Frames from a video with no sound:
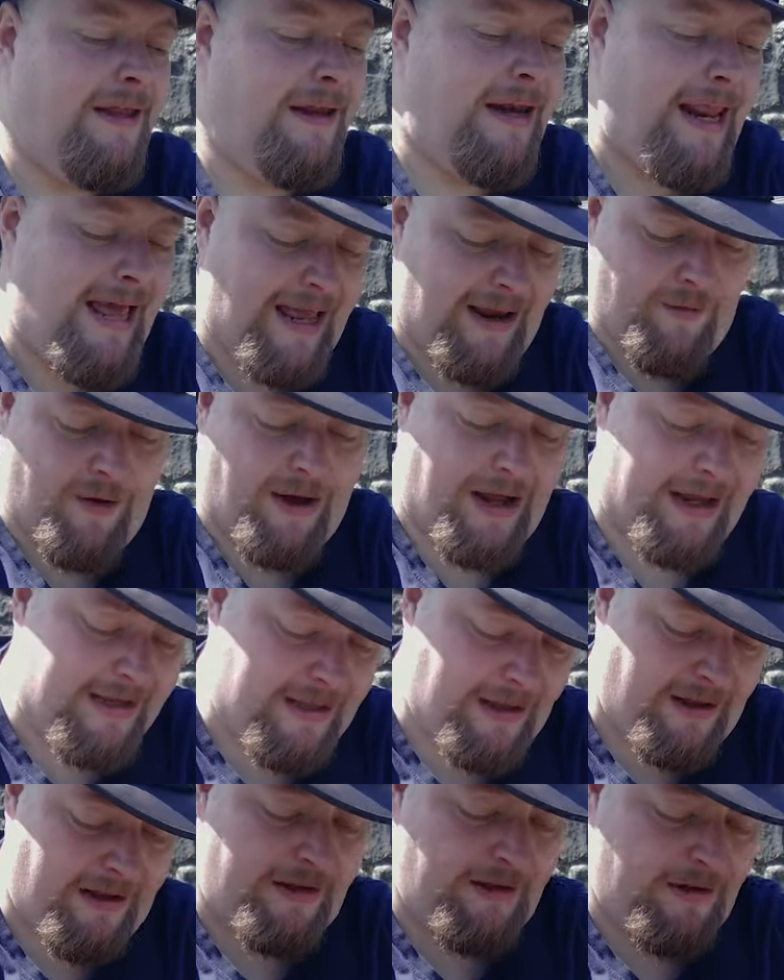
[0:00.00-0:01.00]
Now, I
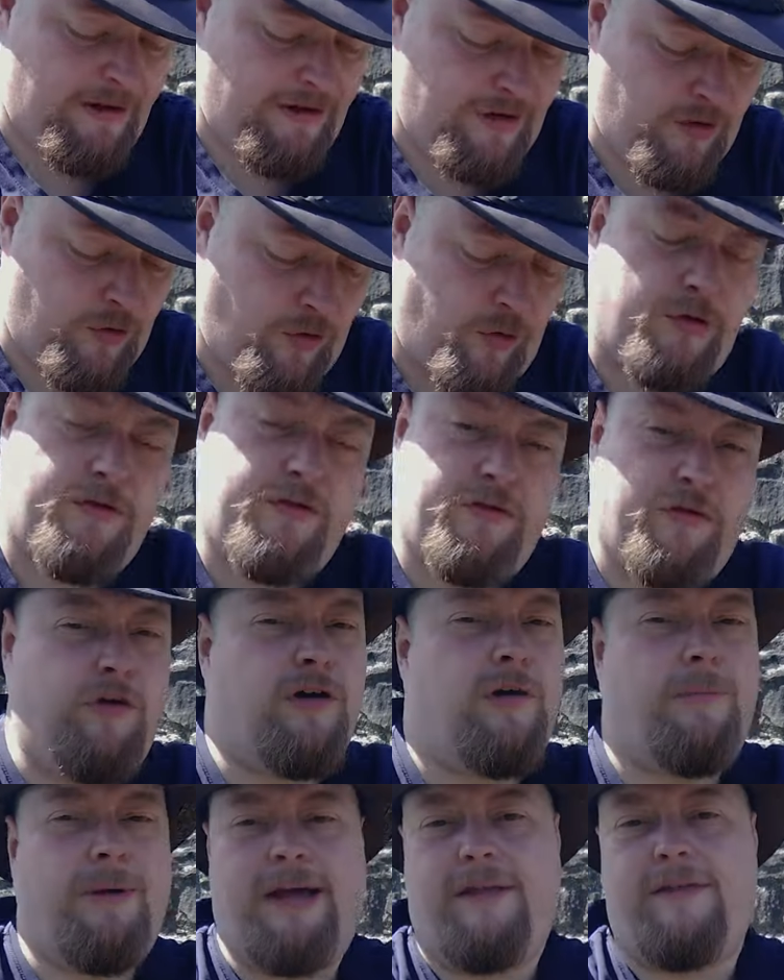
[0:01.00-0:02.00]
can't not
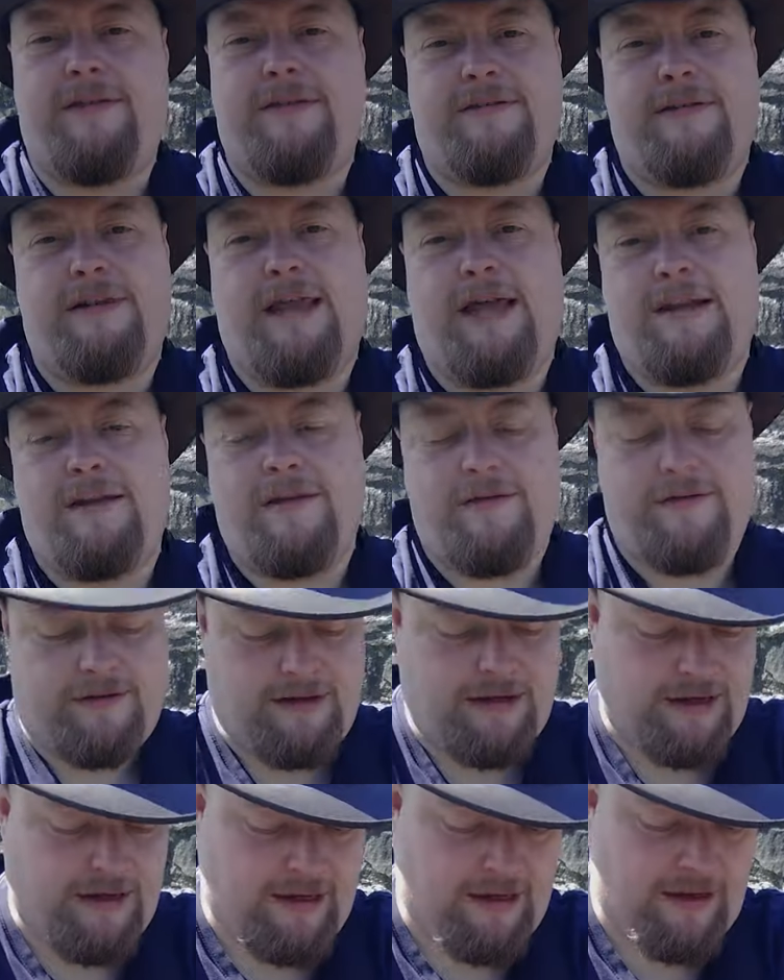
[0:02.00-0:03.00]
talk about this lens
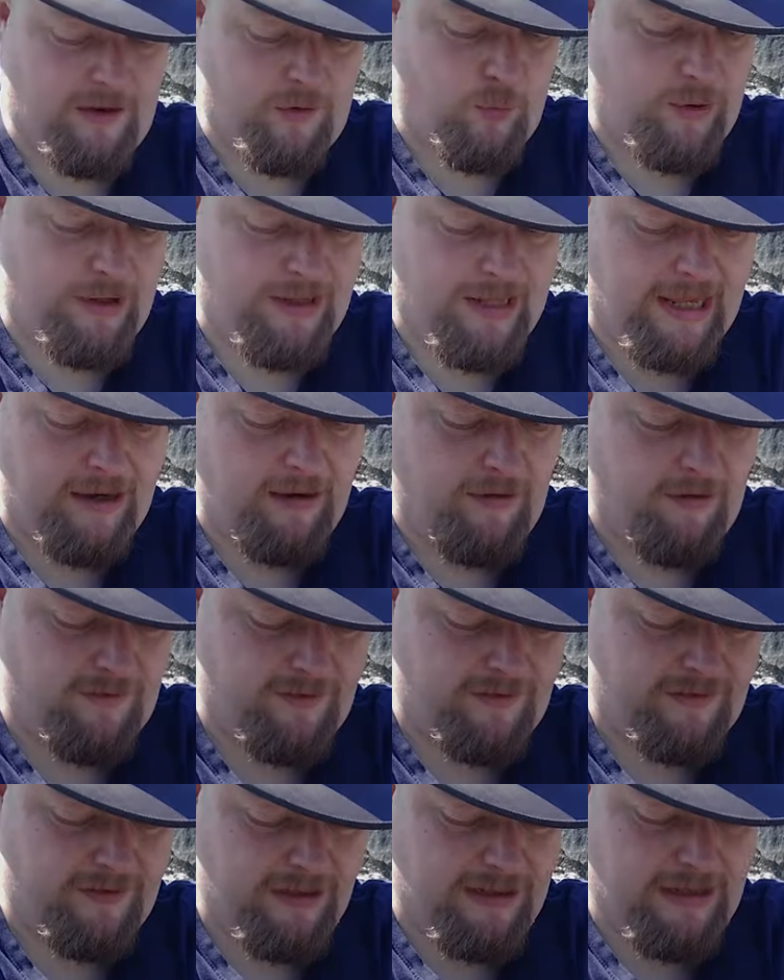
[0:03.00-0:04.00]

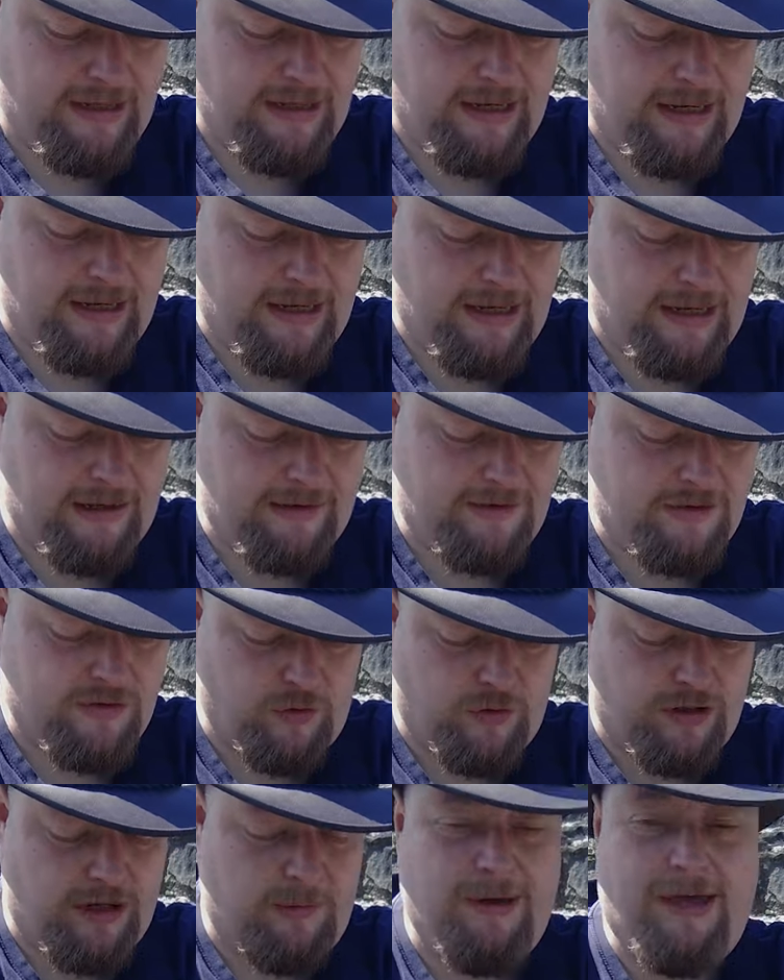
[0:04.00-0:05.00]
without
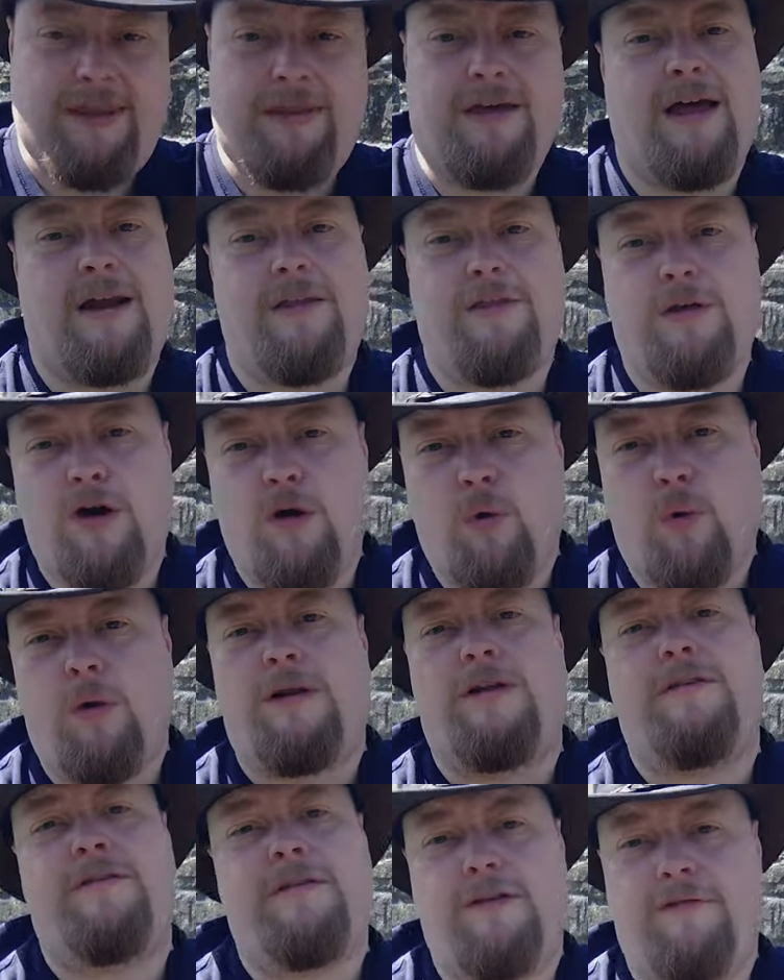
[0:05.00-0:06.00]
talking about the kind of the
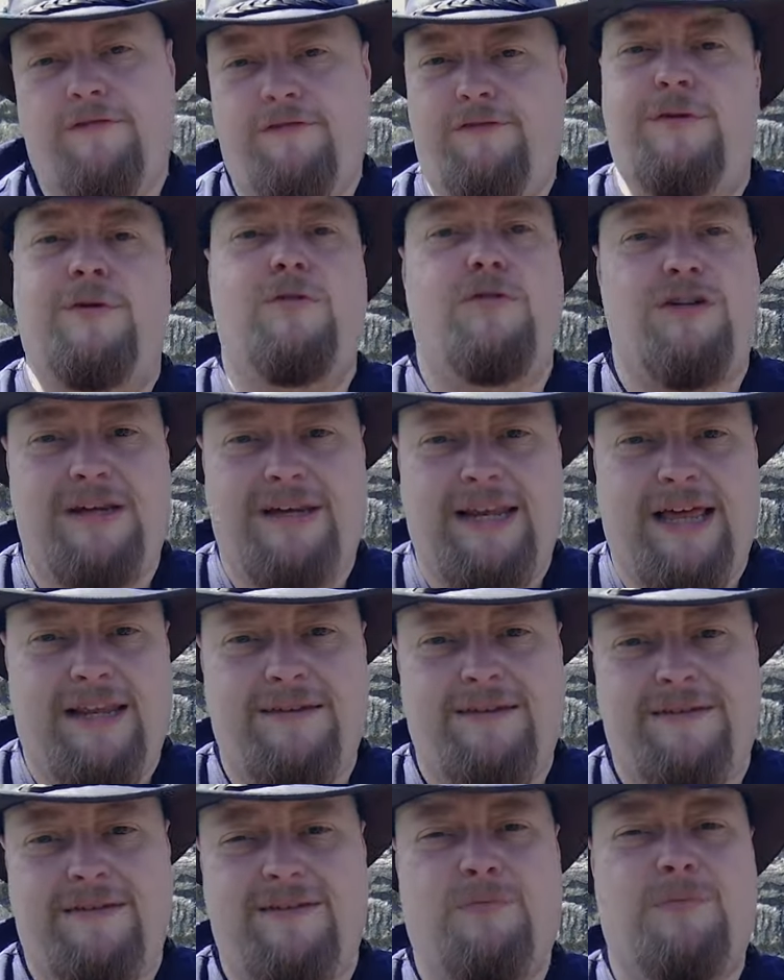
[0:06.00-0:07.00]
quality of Fuji
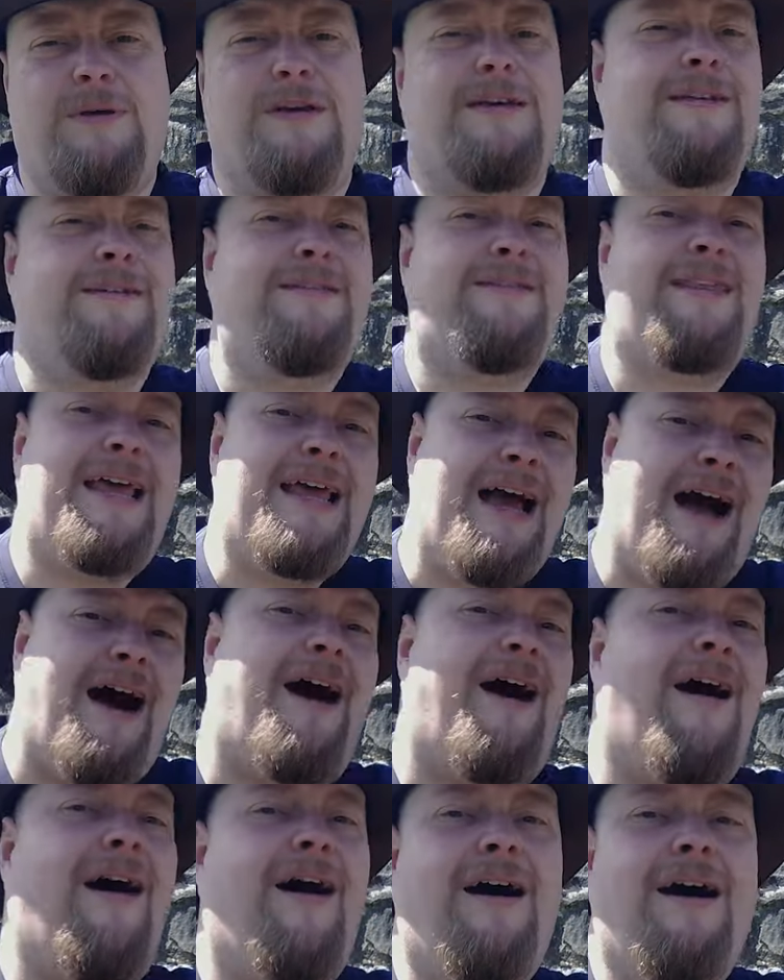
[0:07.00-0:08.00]
lenses, because they
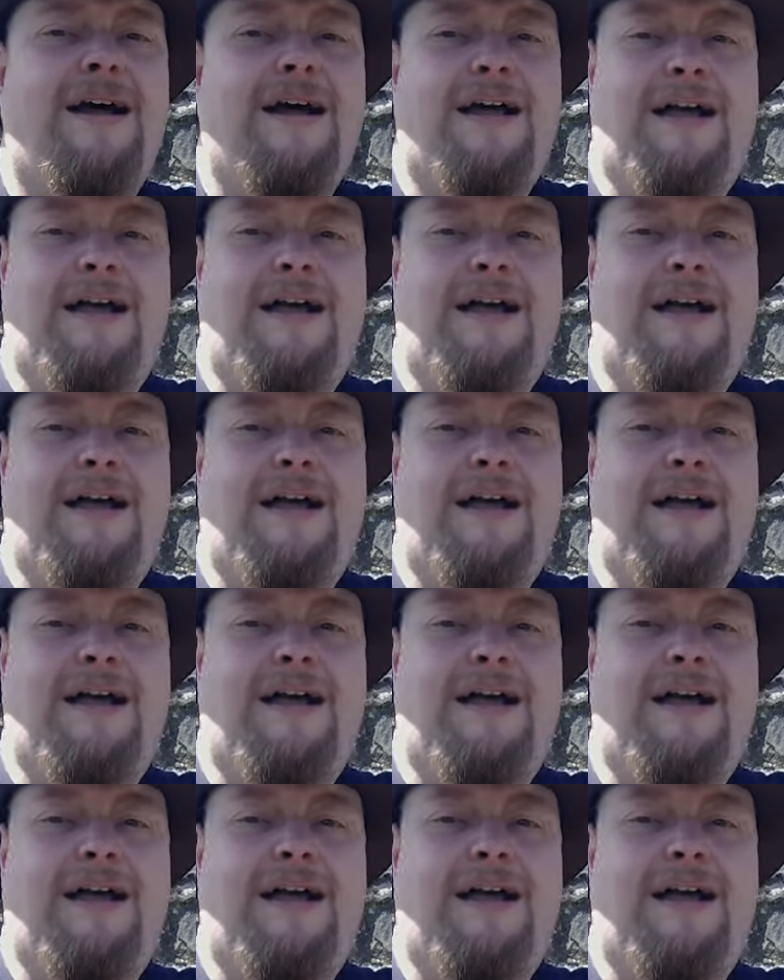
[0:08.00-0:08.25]
are